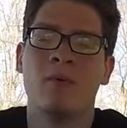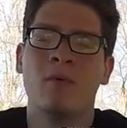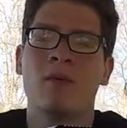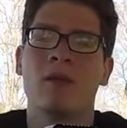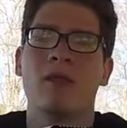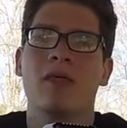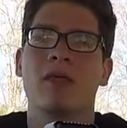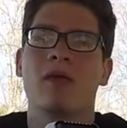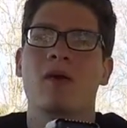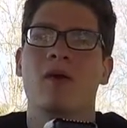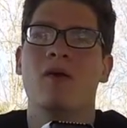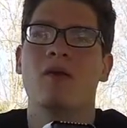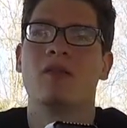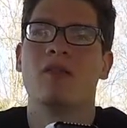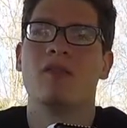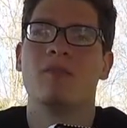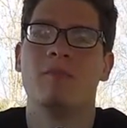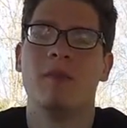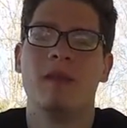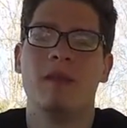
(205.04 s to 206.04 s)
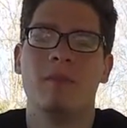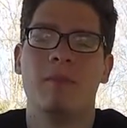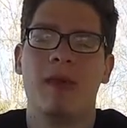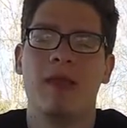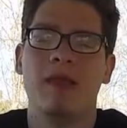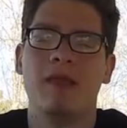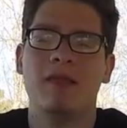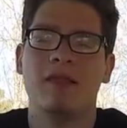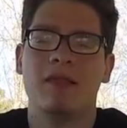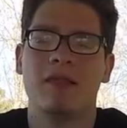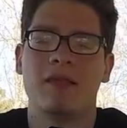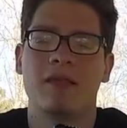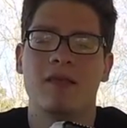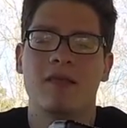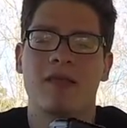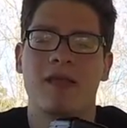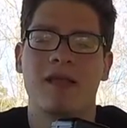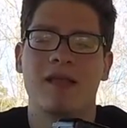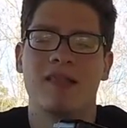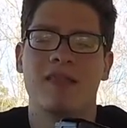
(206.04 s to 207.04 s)
what are they called? Spinning Bettys?
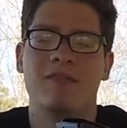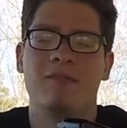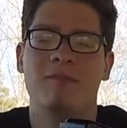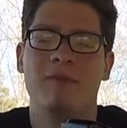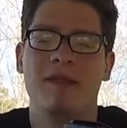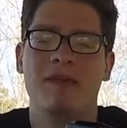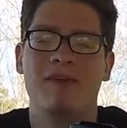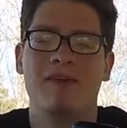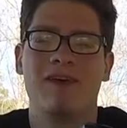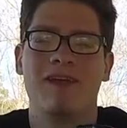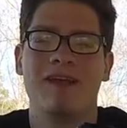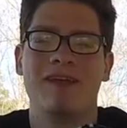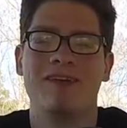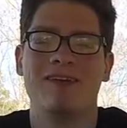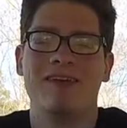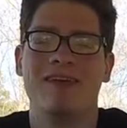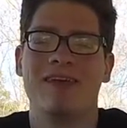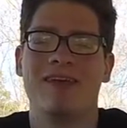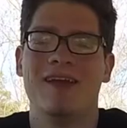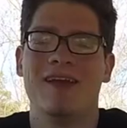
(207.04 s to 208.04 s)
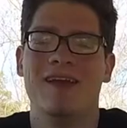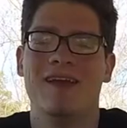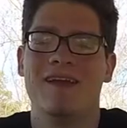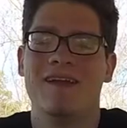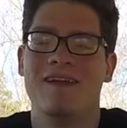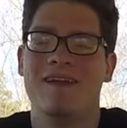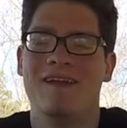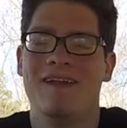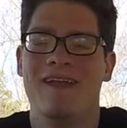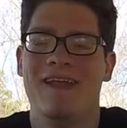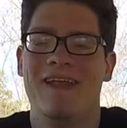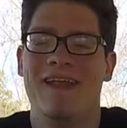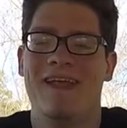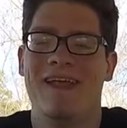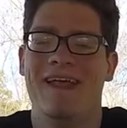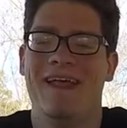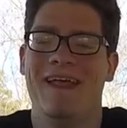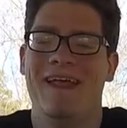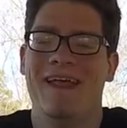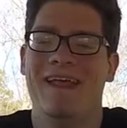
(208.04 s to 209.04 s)
Because I could spin it right under here.
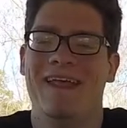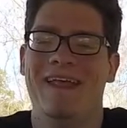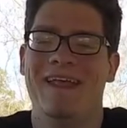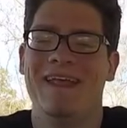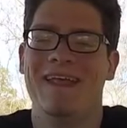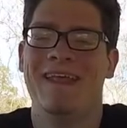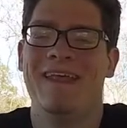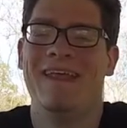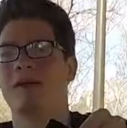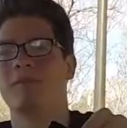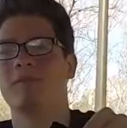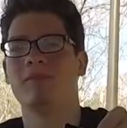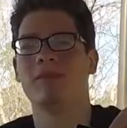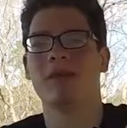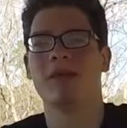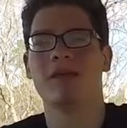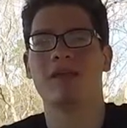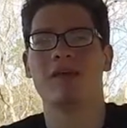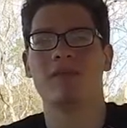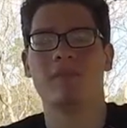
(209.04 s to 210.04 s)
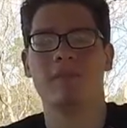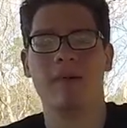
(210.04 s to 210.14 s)
I'm thinking